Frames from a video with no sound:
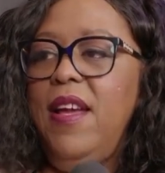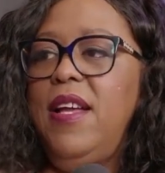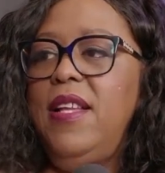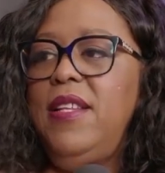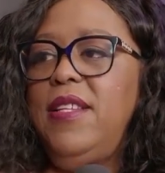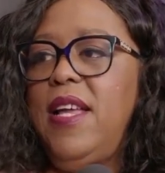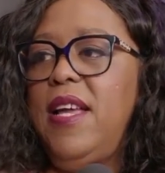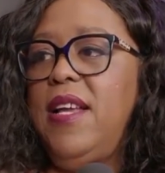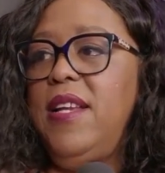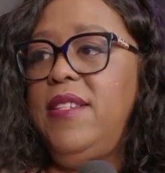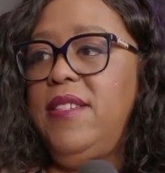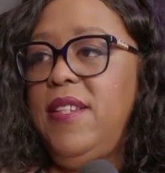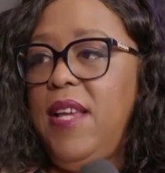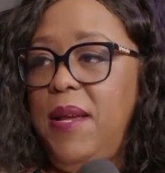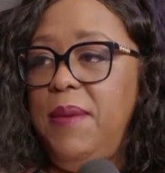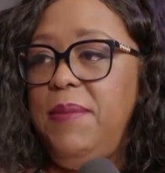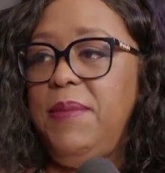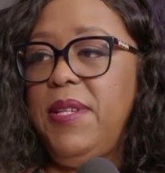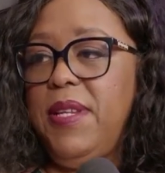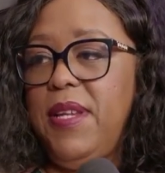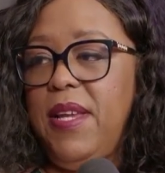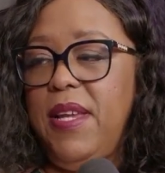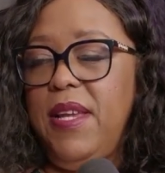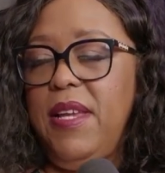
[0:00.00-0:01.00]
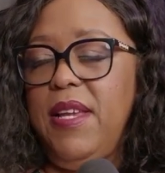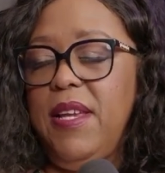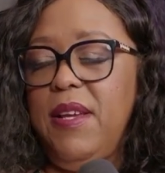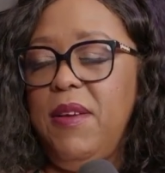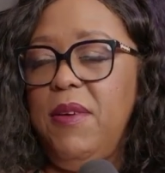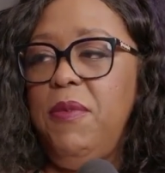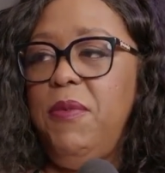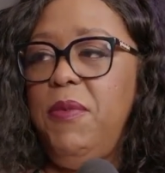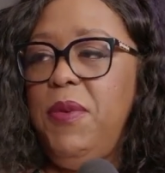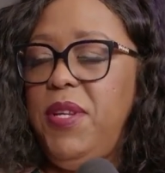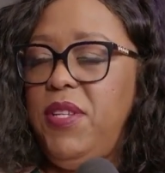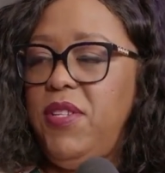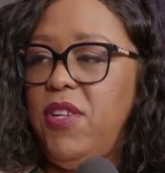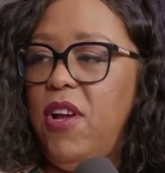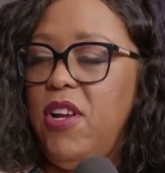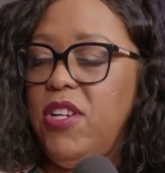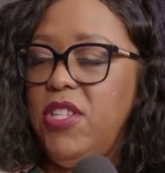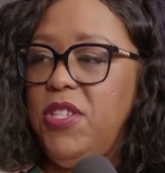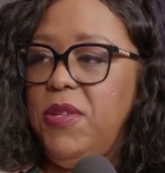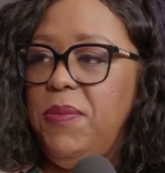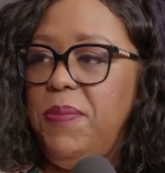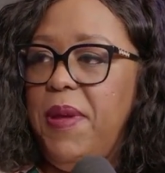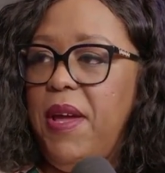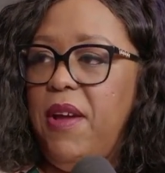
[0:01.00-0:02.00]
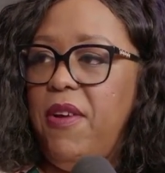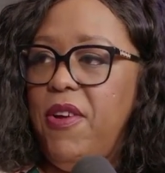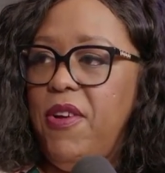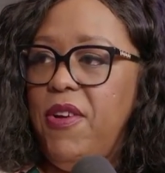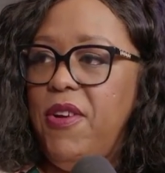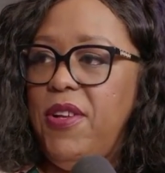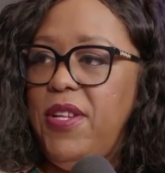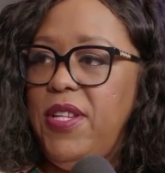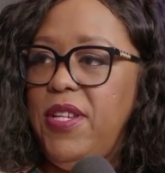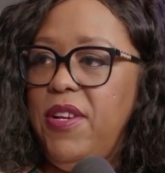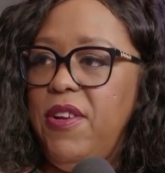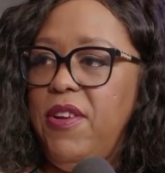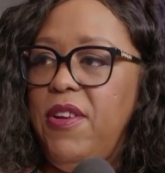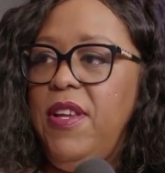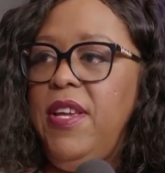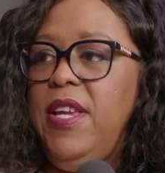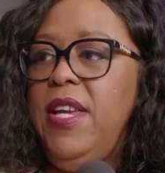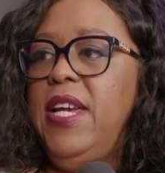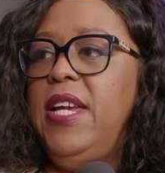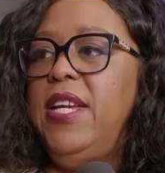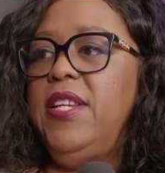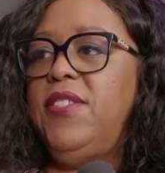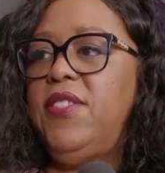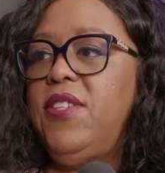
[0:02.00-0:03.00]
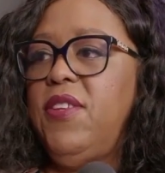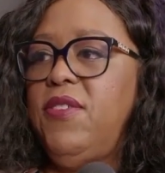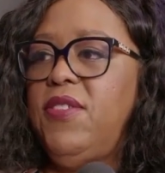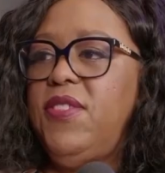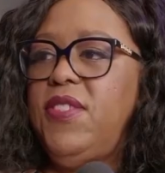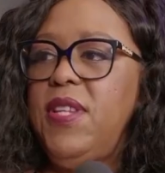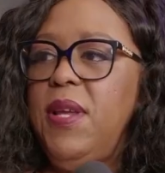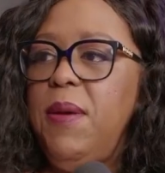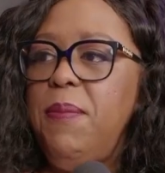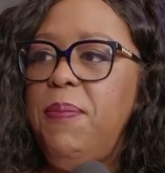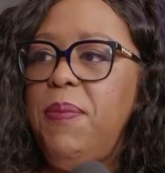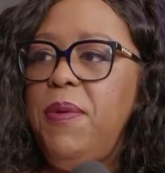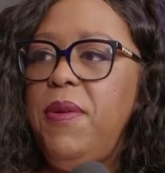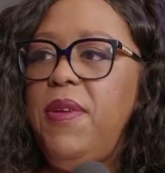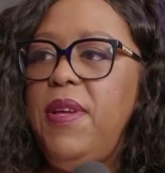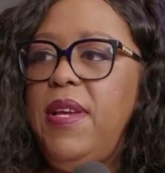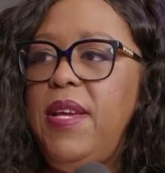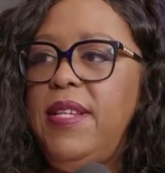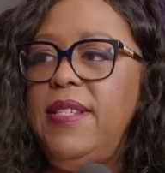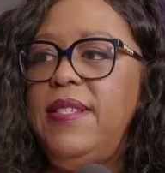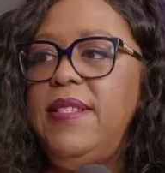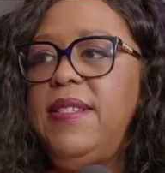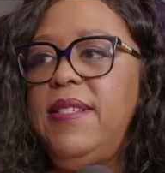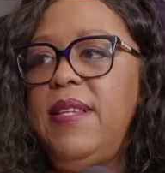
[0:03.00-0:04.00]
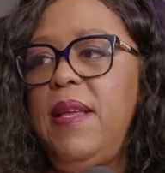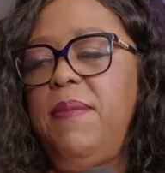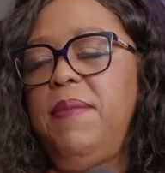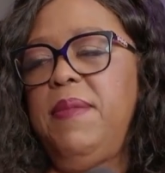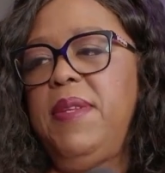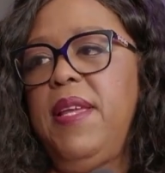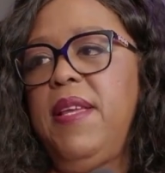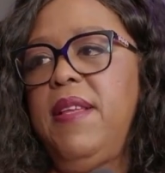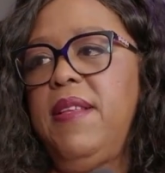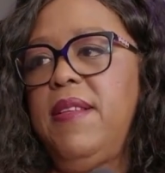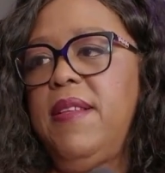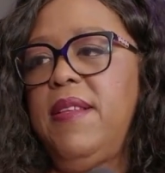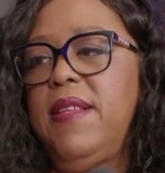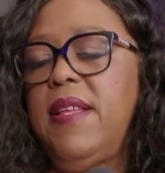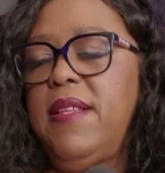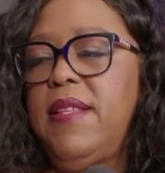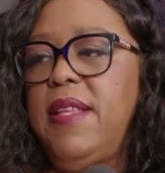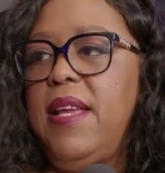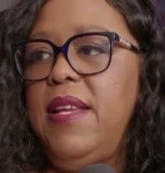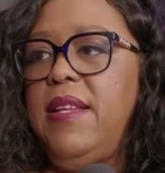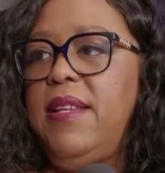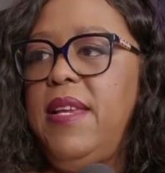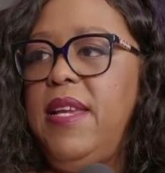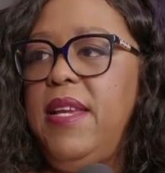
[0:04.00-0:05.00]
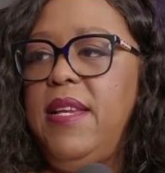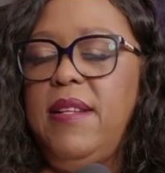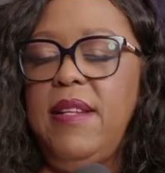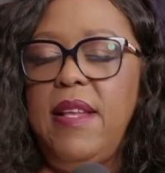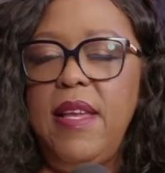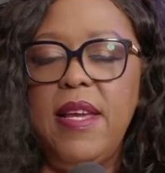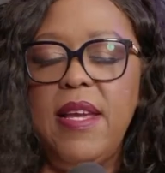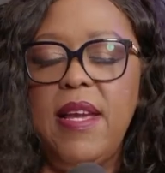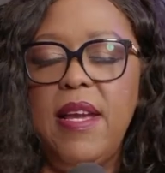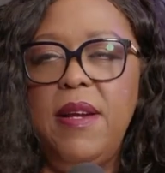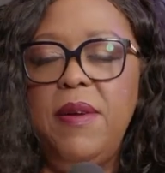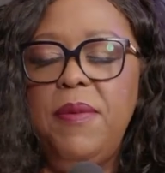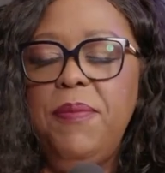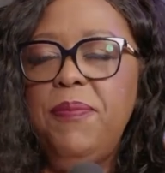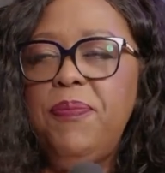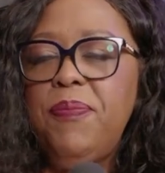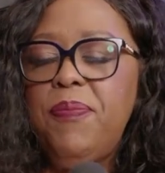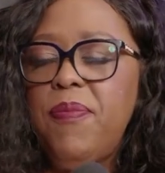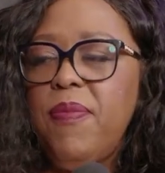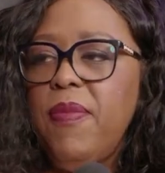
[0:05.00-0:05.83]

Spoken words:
A lot of times, like we talked about earlier, it's so simple as something that they need, like a